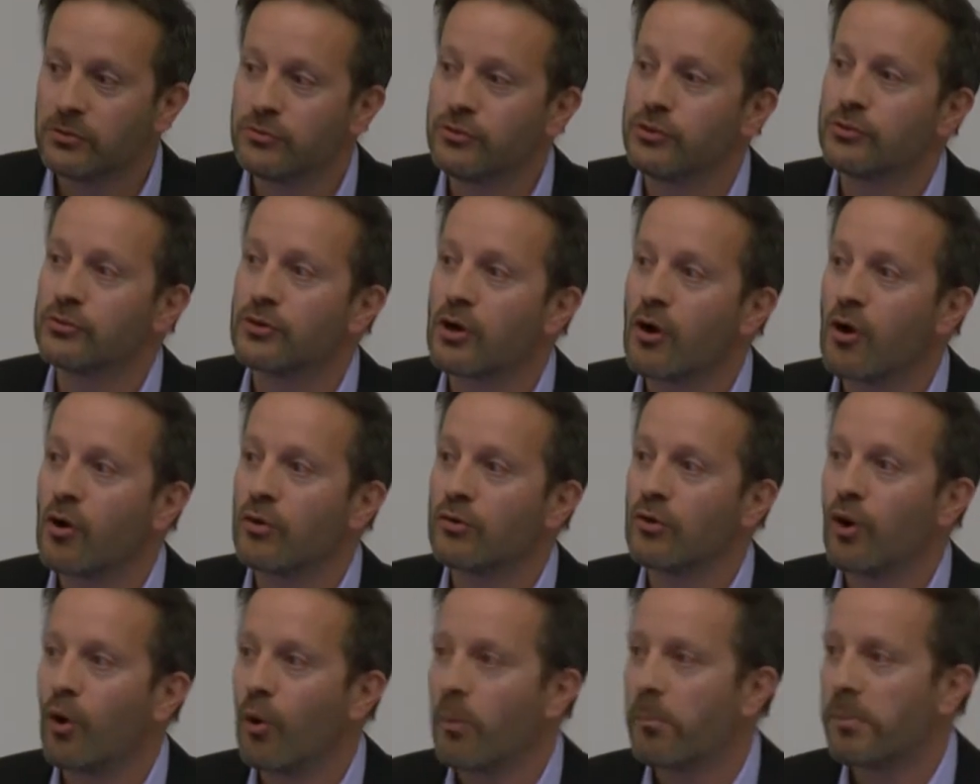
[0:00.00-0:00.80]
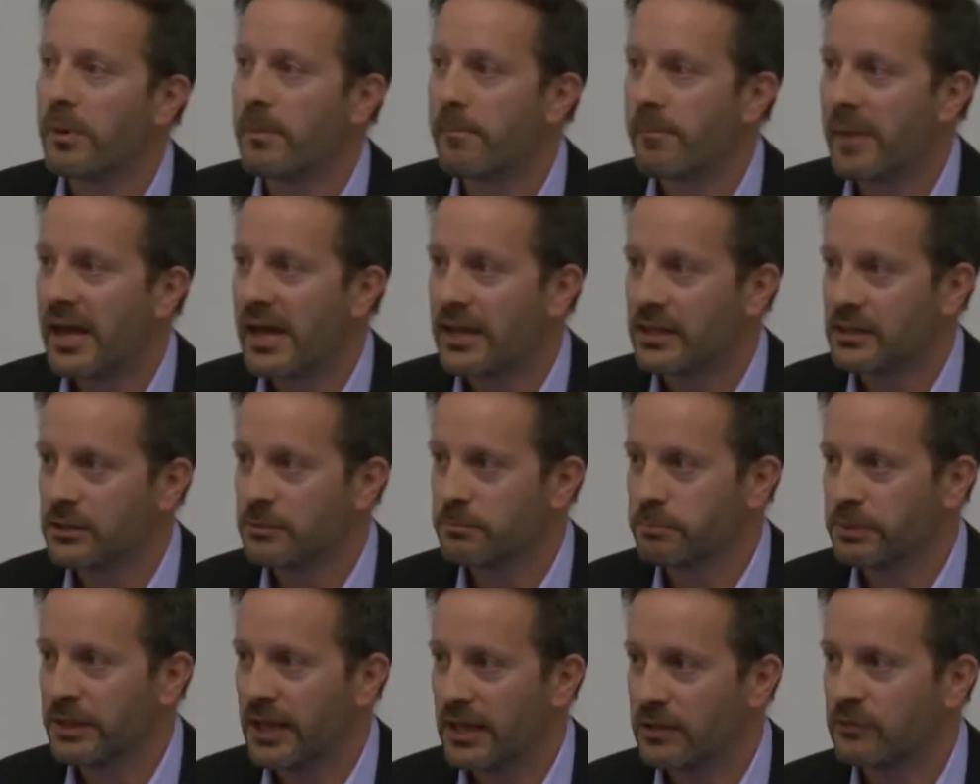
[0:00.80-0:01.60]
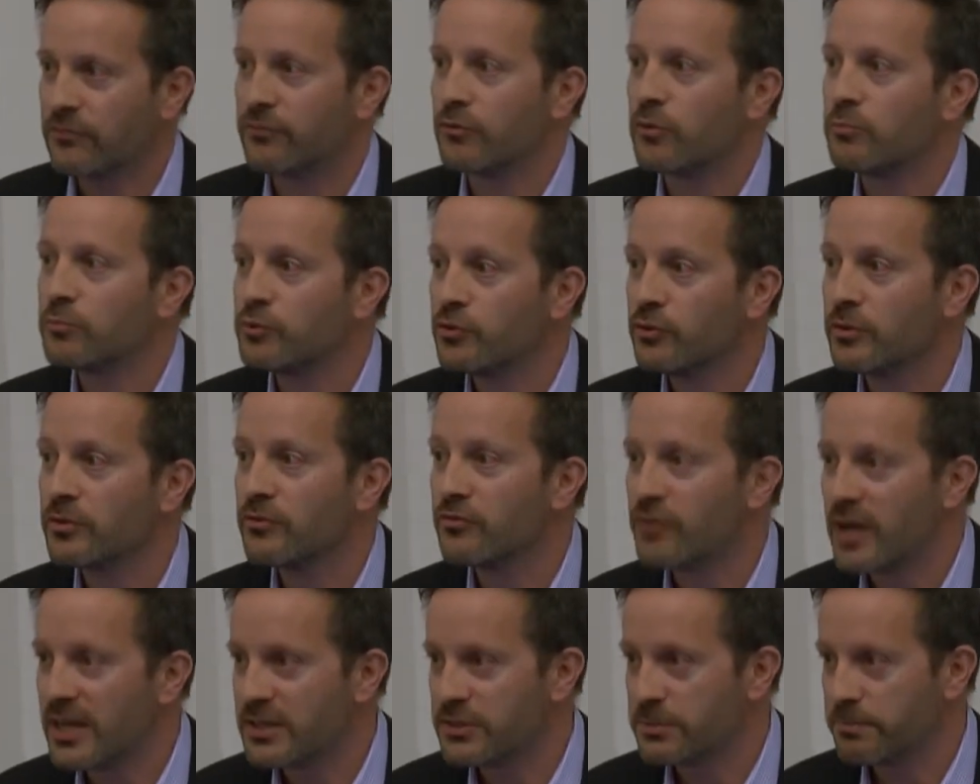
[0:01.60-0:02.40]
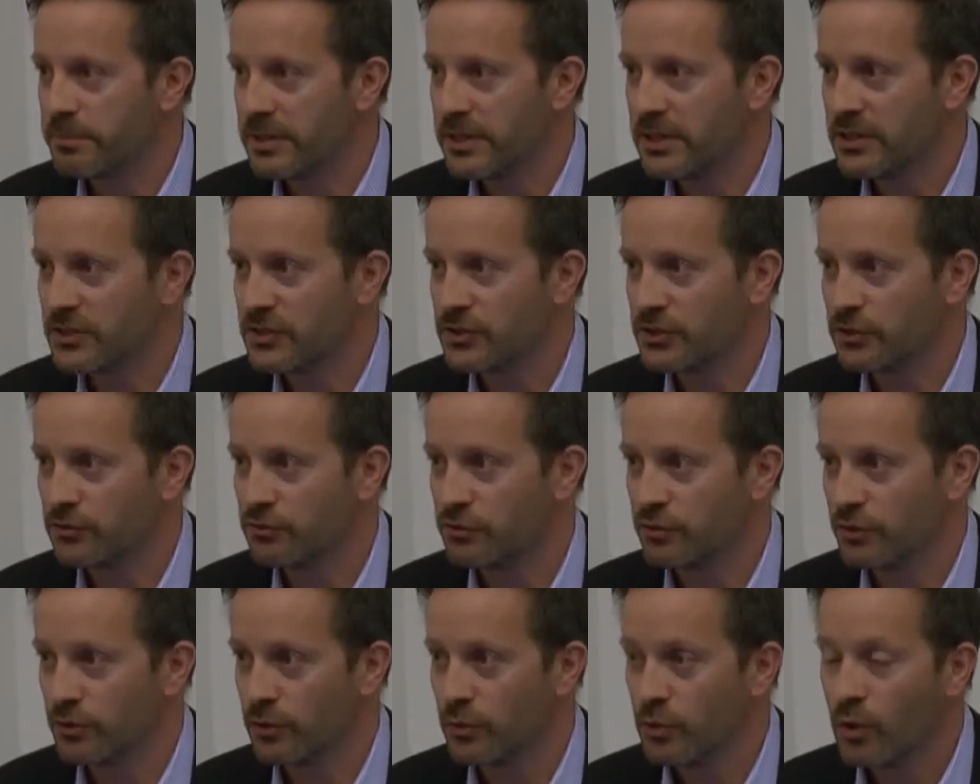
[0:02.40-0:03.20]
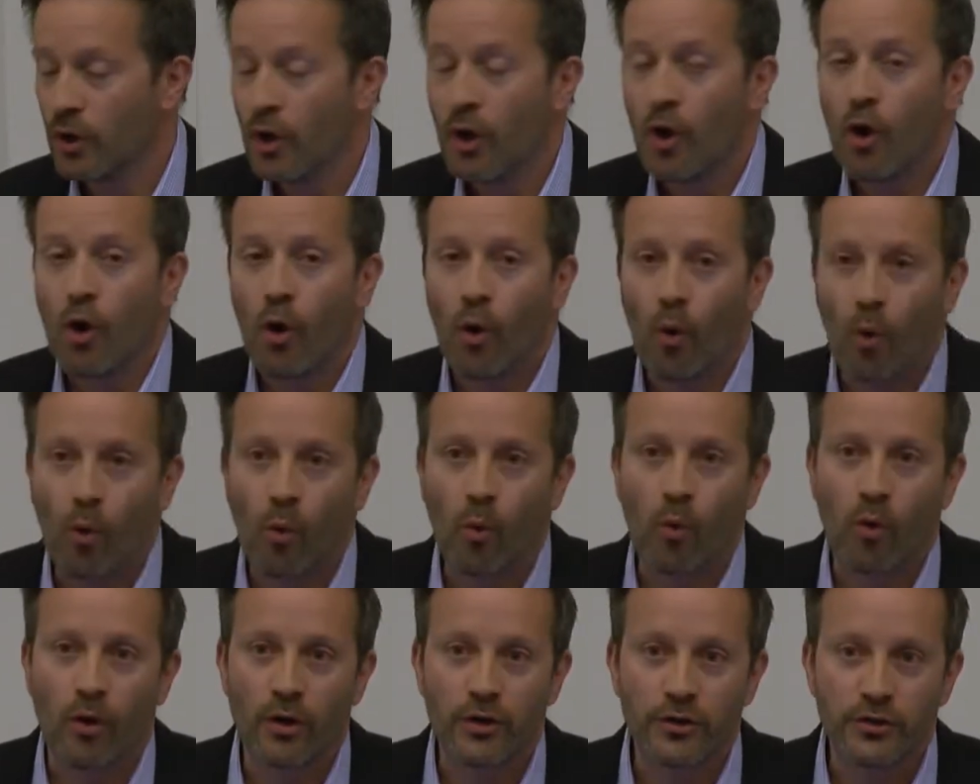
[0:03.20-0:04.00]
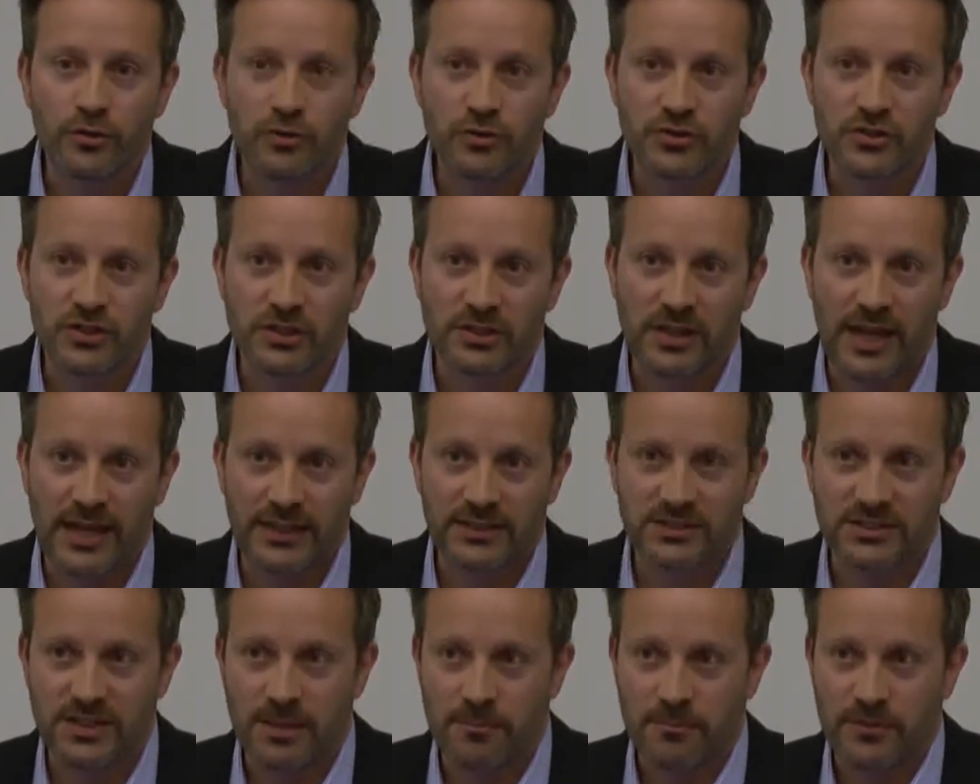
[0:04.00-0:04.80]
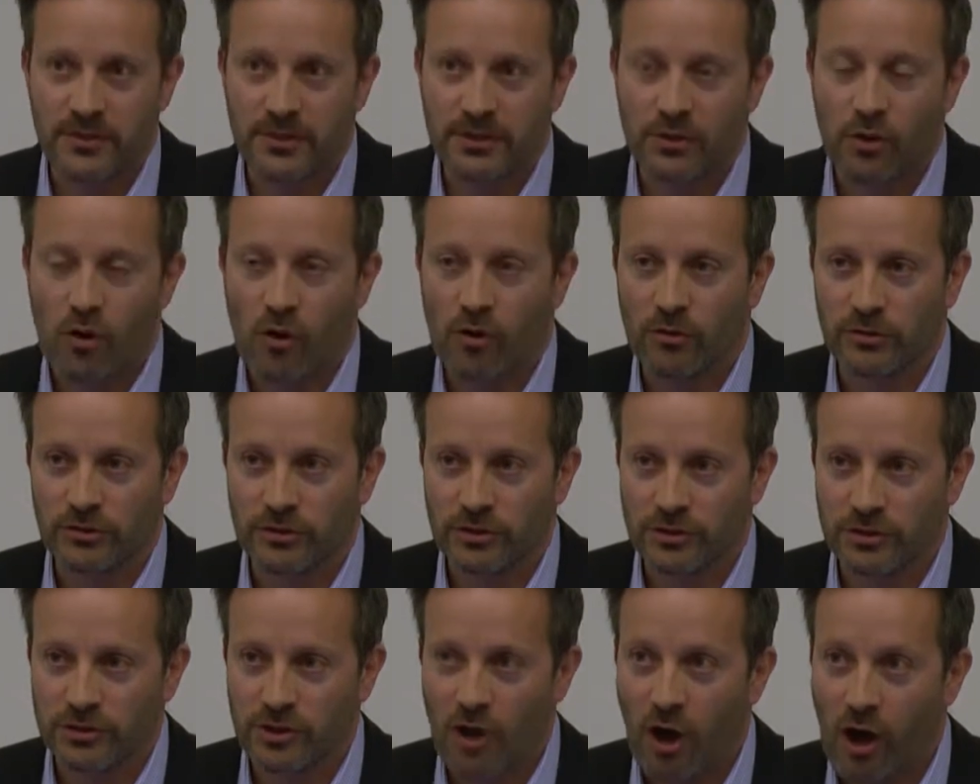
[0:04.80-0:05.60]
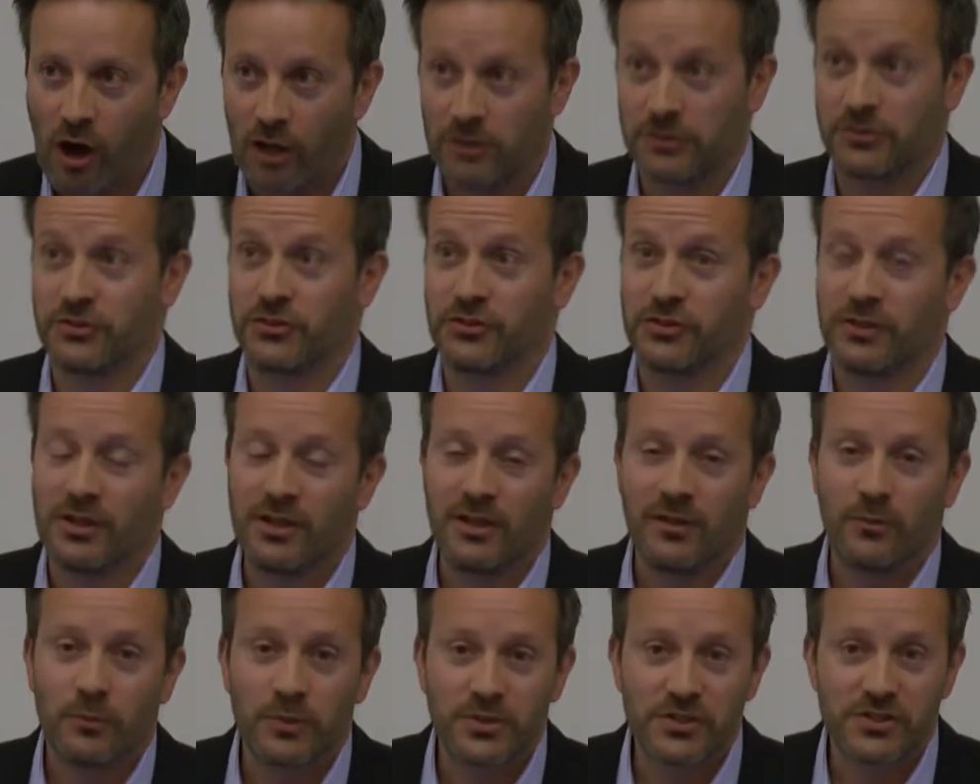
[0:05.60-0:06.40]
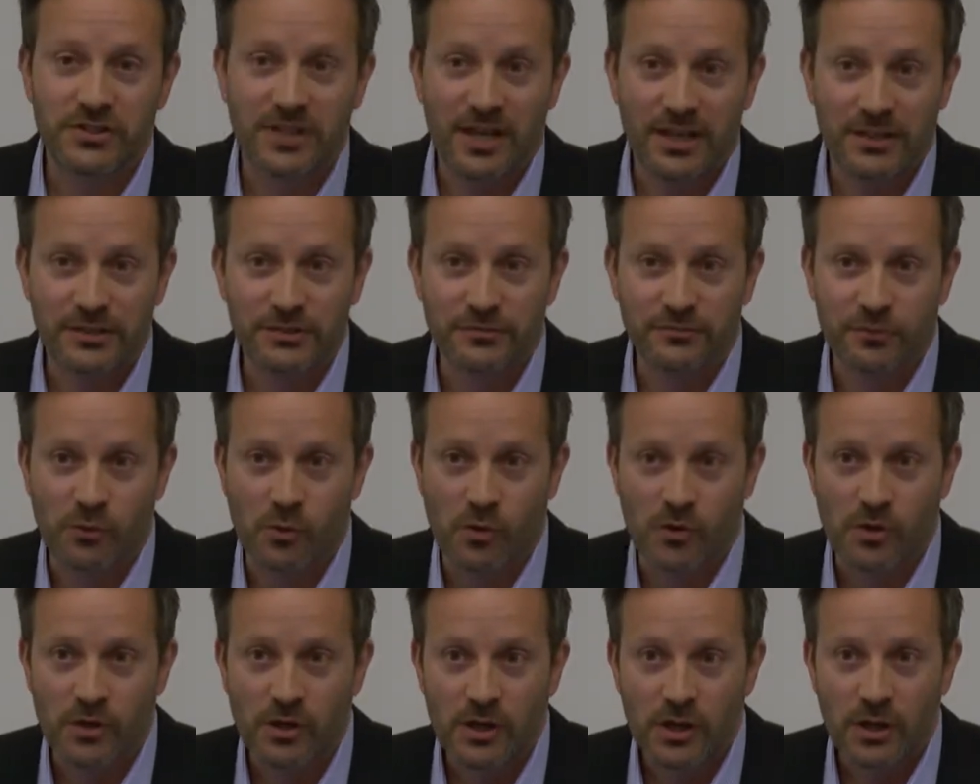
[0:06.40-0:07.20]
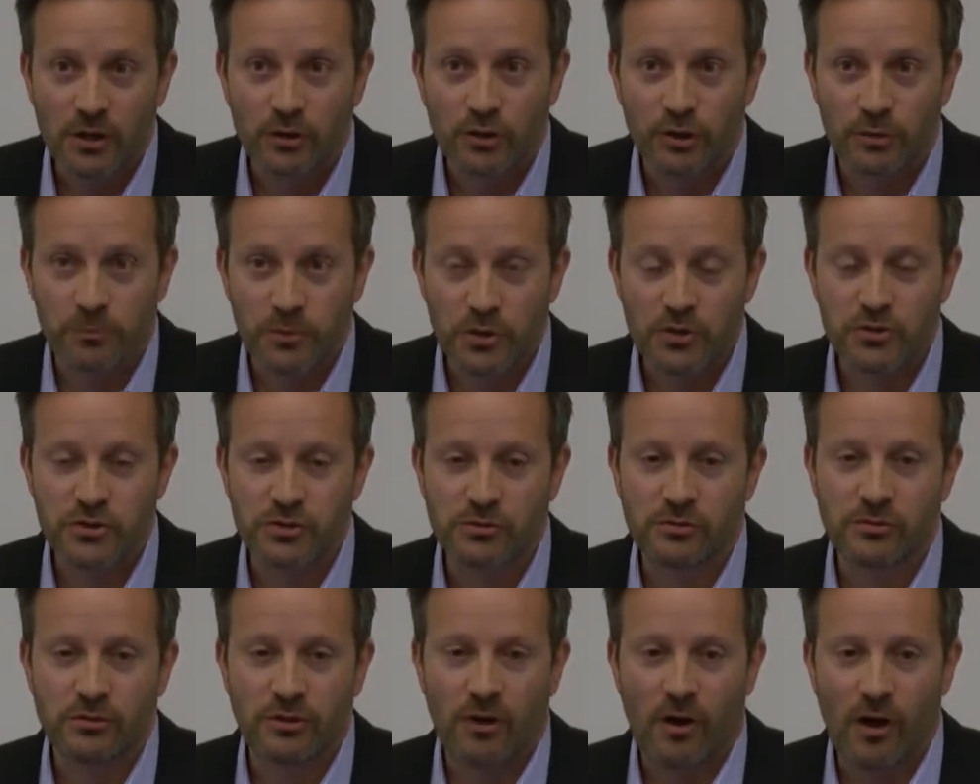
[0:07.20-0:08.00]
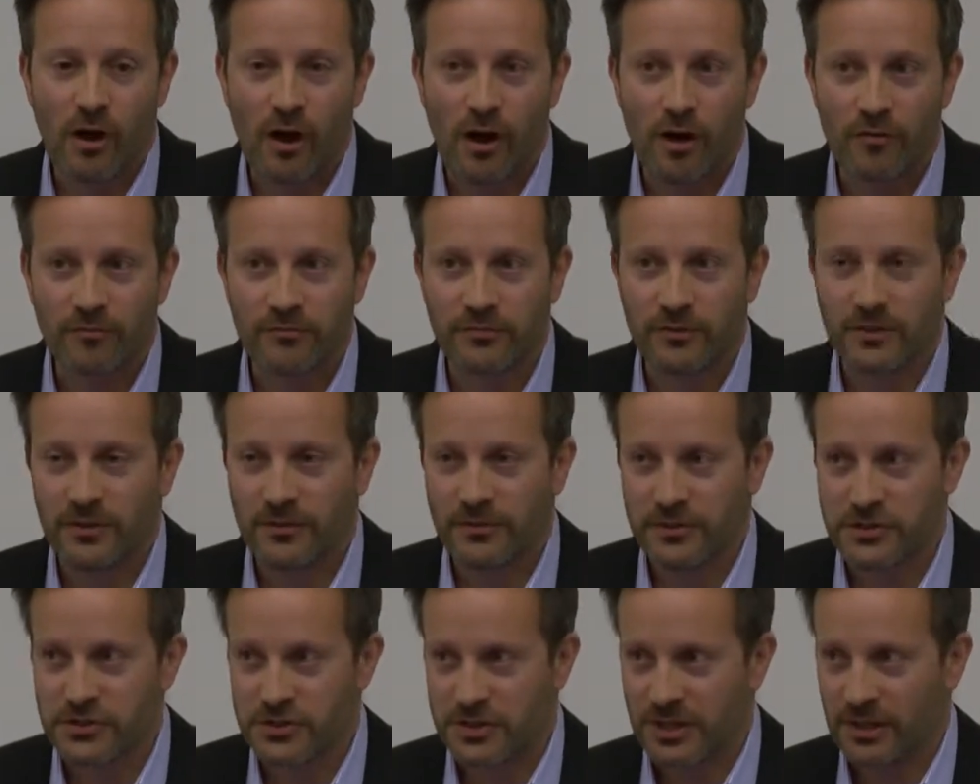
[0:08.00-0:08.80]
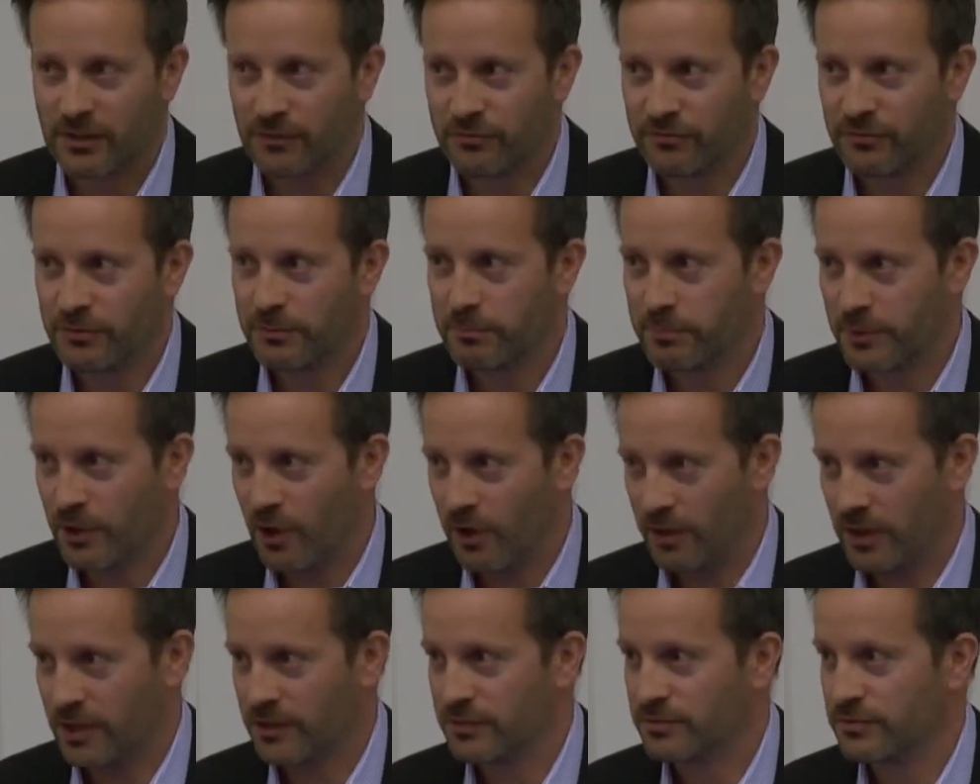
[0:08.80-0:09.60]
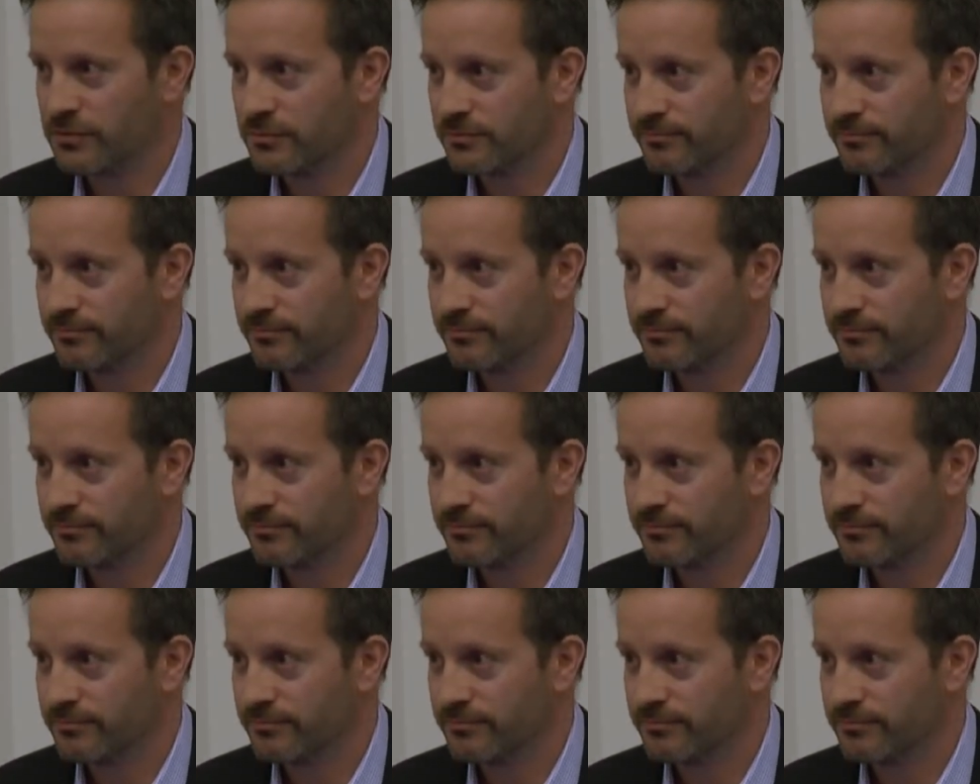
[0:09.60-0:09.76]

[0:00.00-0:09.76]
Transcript: your own open banking platform to address PSD2, or you select something called COTS, which stands for Commercial Off-the-Shelf Product.